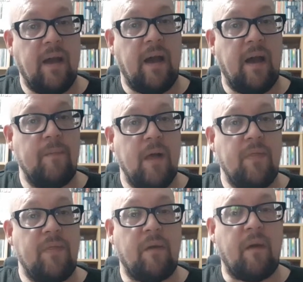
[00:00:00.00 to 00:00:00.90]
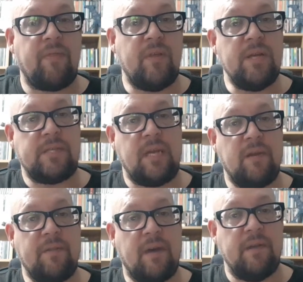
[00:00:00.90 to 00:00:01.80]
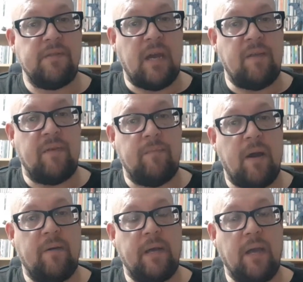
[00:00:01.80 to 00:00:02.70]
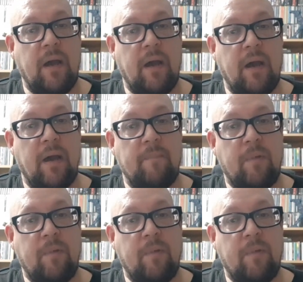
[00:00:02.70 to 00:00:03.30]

um, there are 13 other David Bowie uh,